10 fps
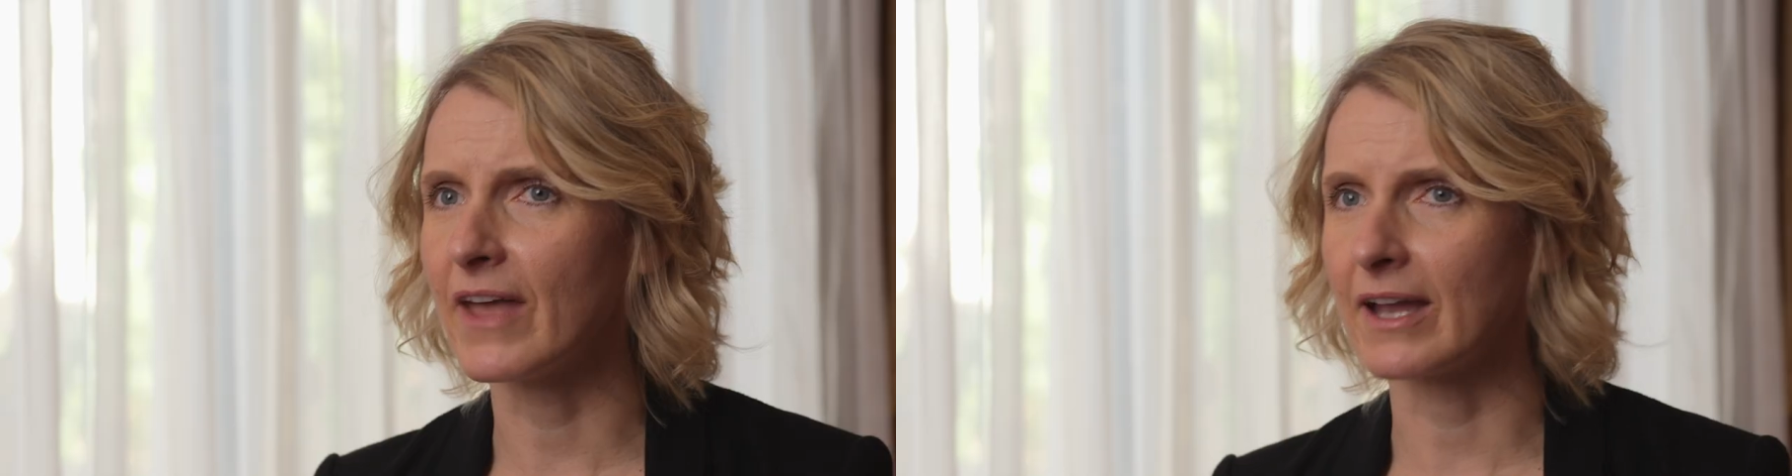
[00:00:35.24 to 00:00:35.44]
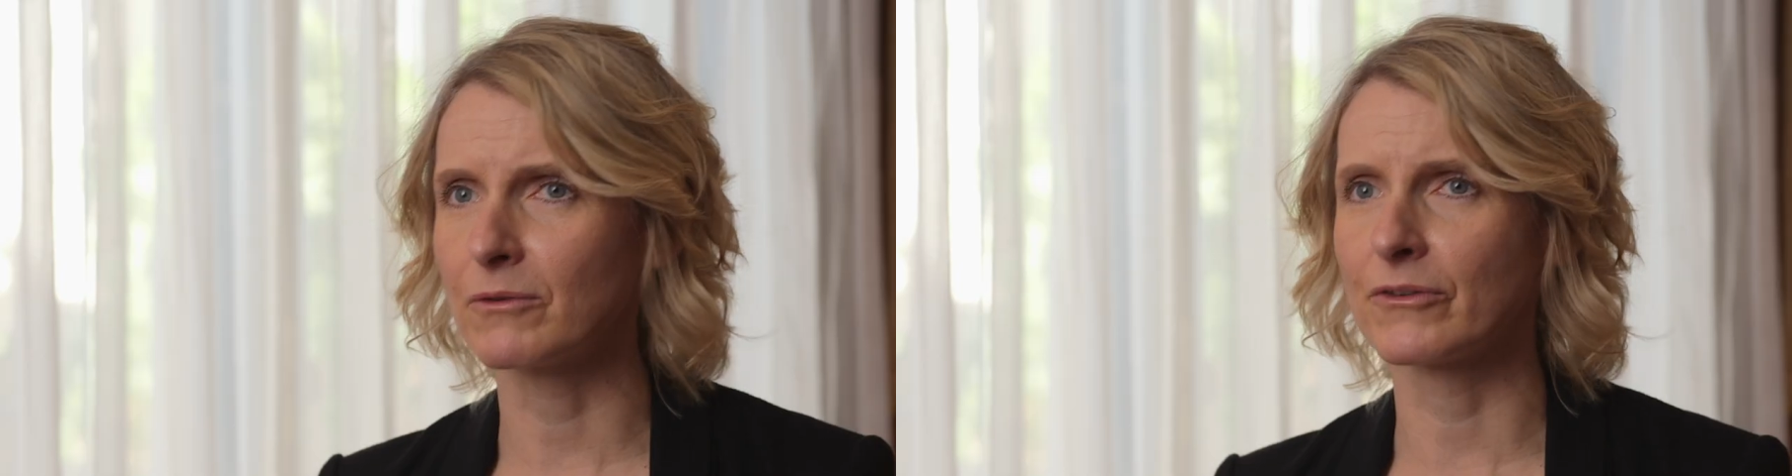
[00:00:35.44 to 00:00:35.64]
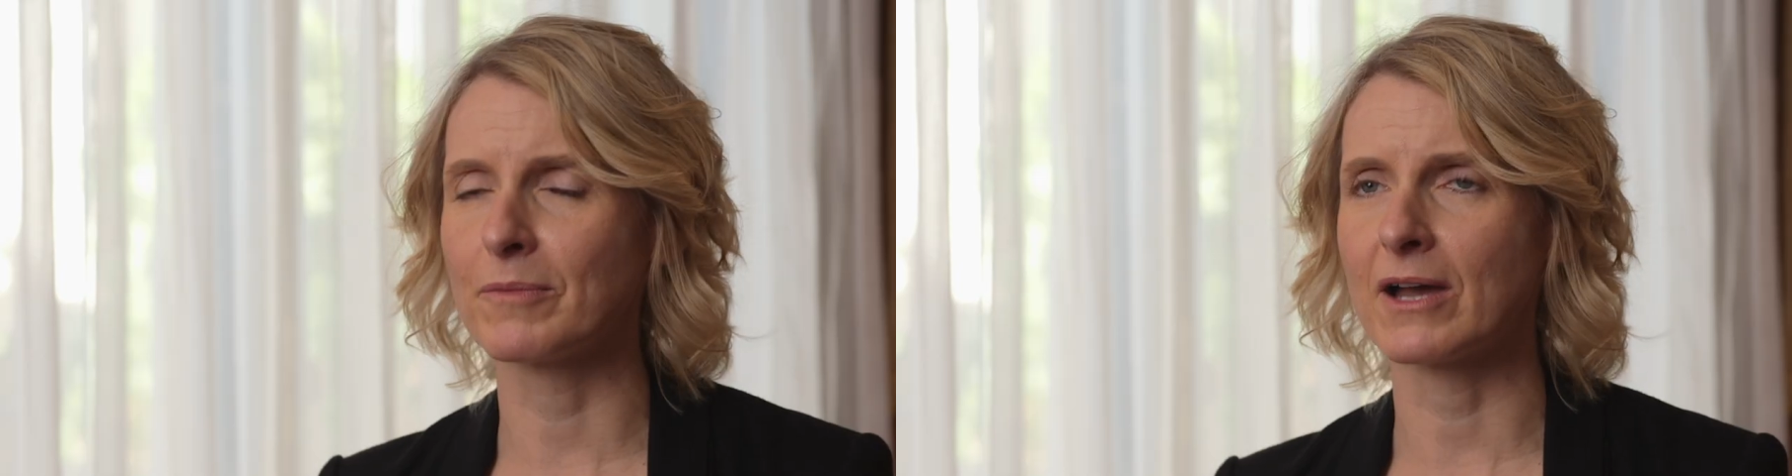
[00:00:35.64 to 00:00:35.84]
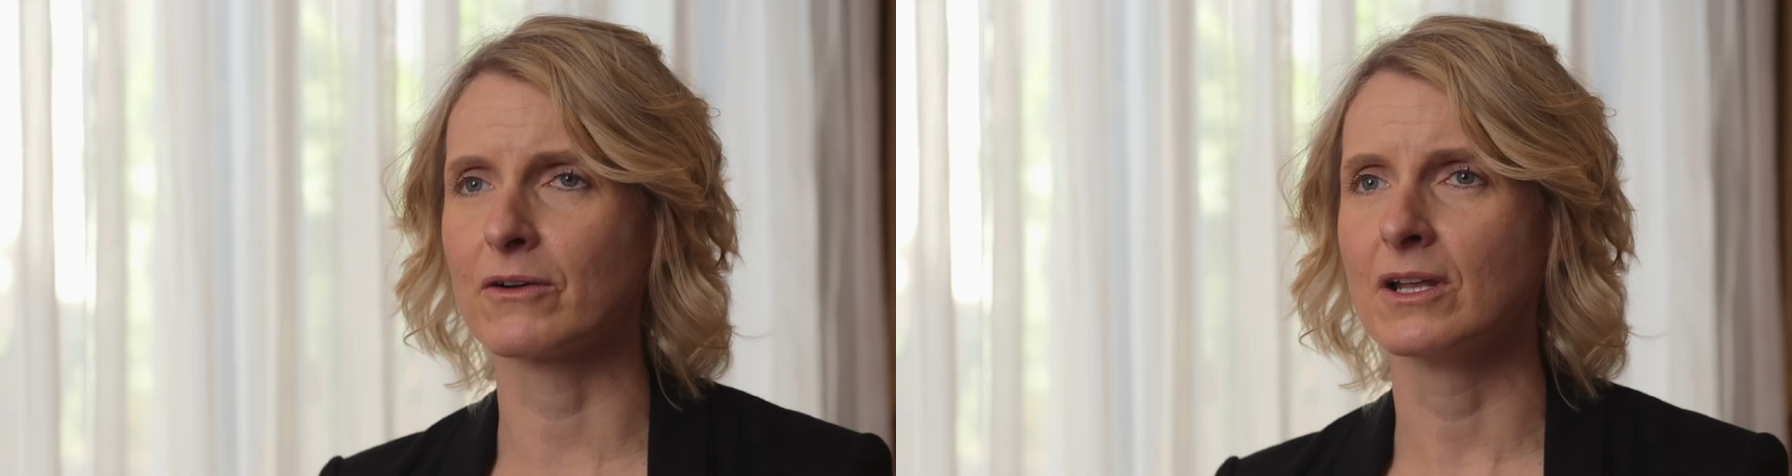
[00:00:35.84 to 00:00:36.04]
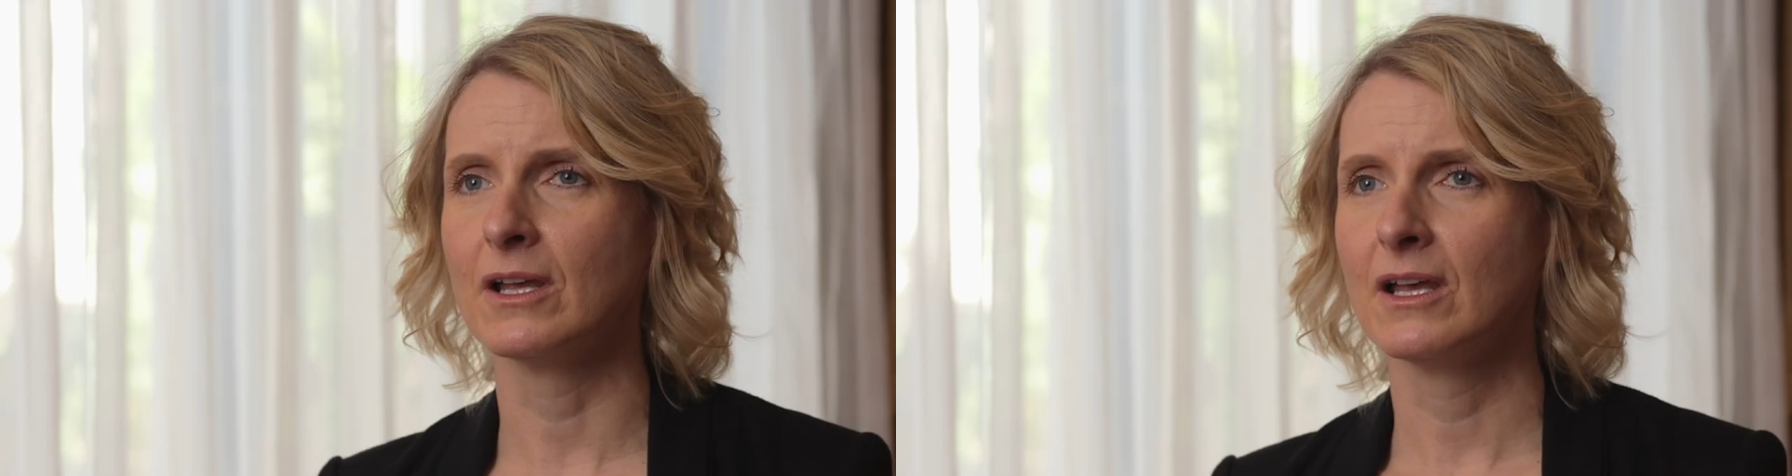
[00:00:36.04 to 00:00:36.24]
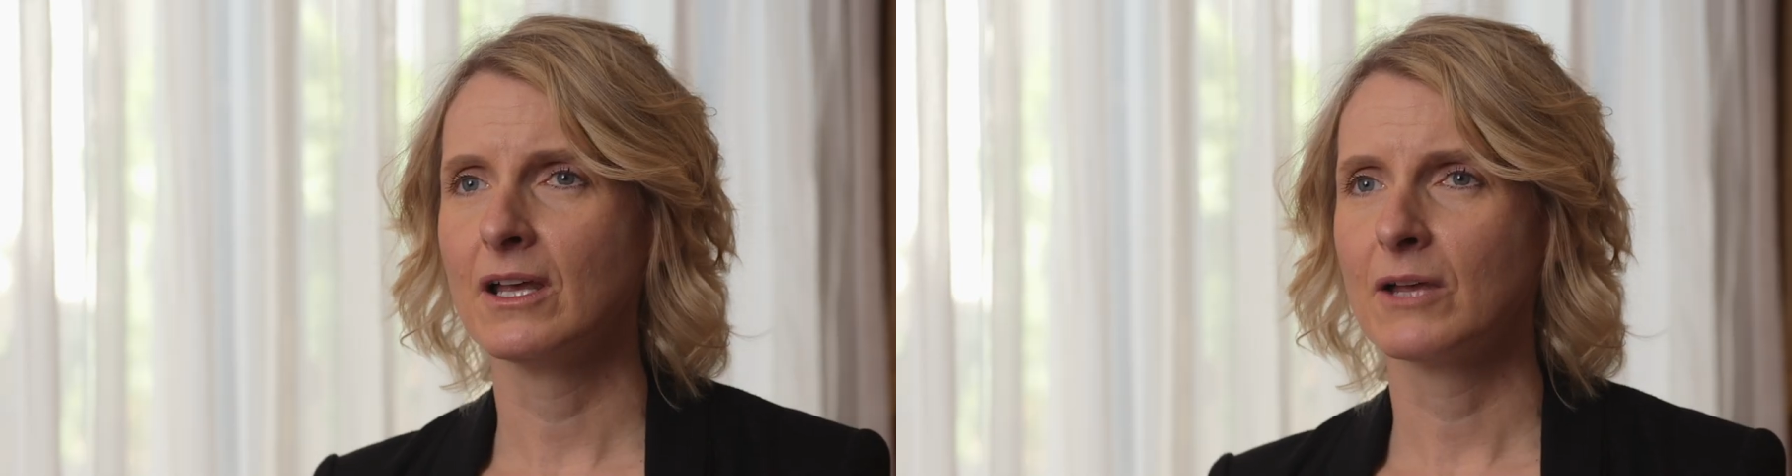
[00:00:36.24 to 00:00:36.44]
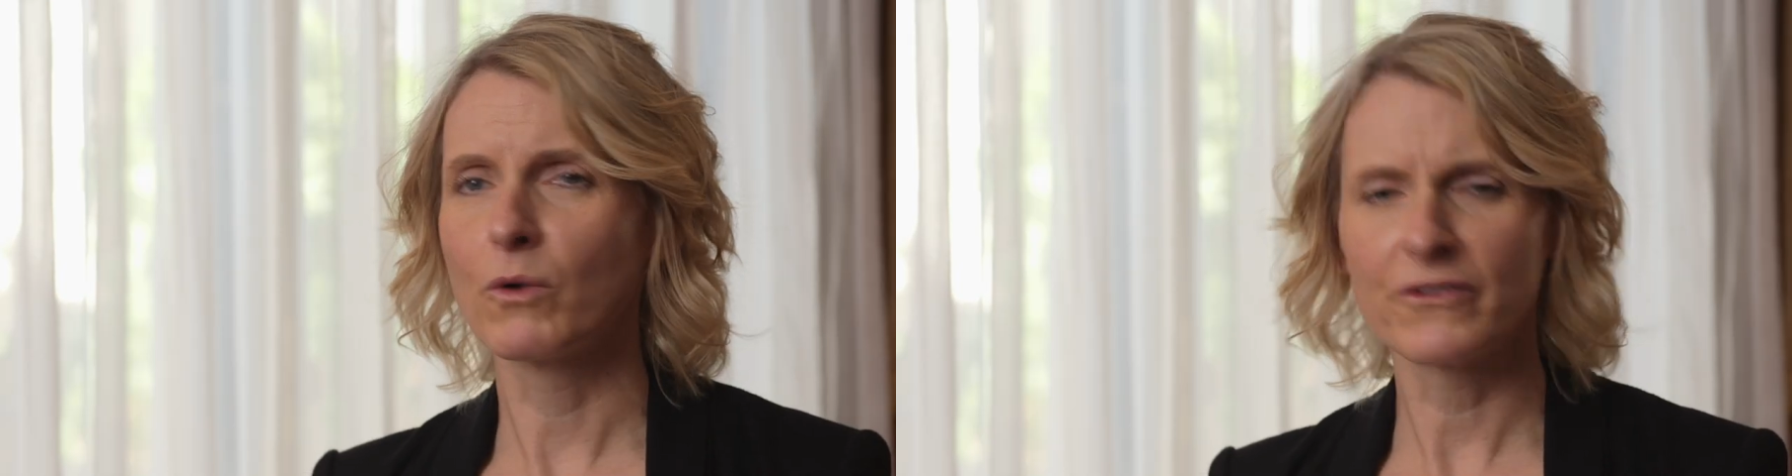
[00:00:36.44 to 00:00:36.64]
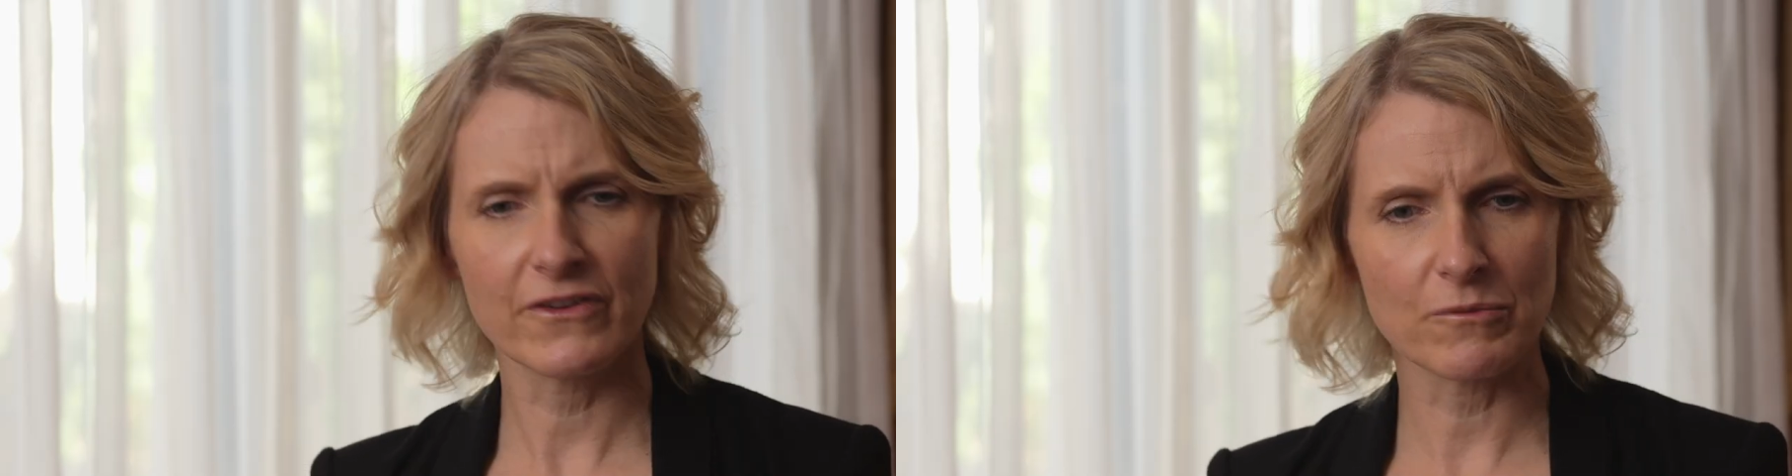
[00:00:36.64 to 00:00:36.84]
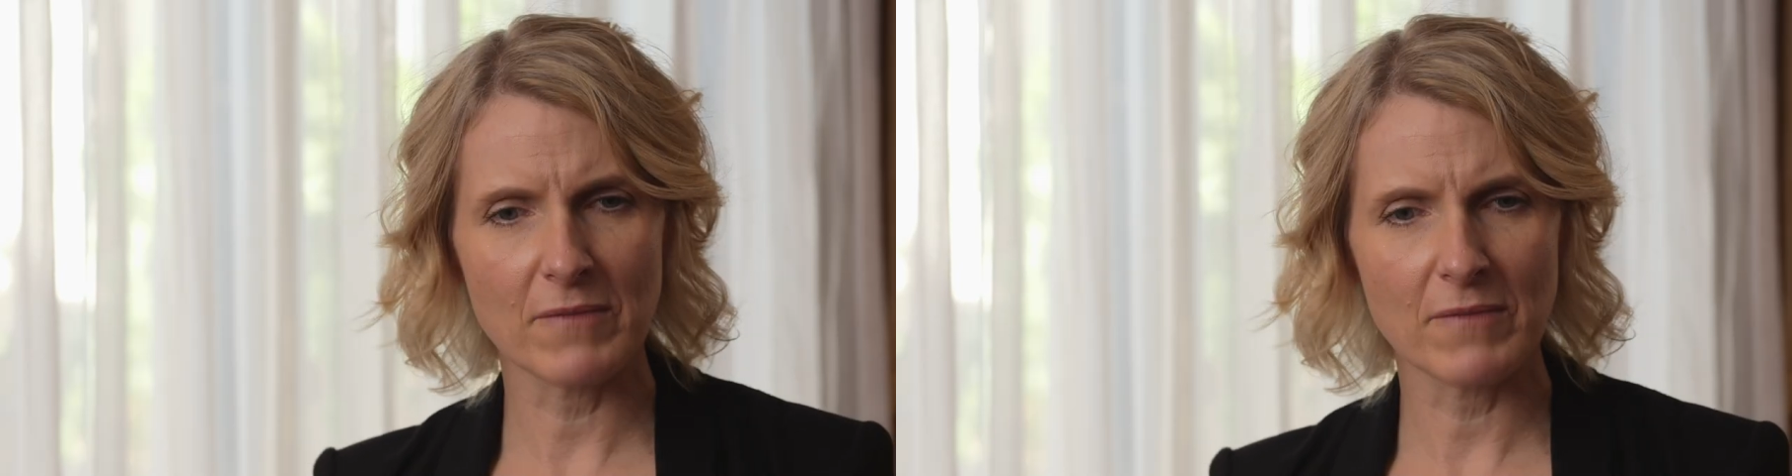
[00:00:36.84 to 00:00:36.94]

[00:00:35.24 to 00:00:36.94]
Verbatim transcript: that. It was about was this